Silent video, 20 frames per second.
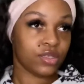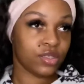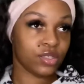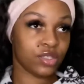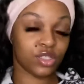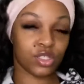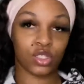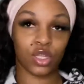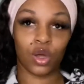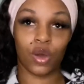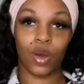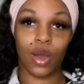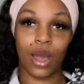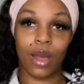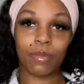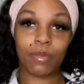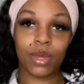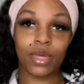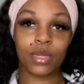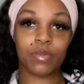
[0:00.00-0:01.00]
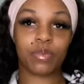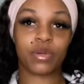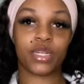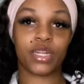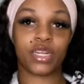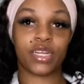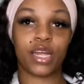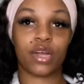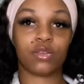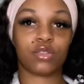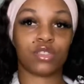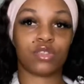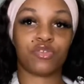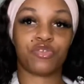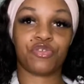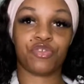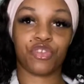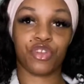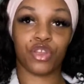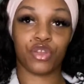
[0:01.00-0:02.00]
So I'm gonna put her down to
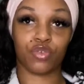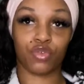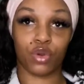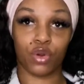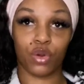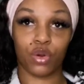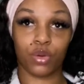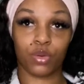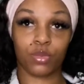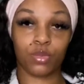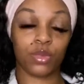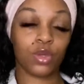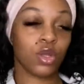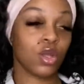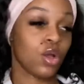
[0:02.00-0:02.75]
free roam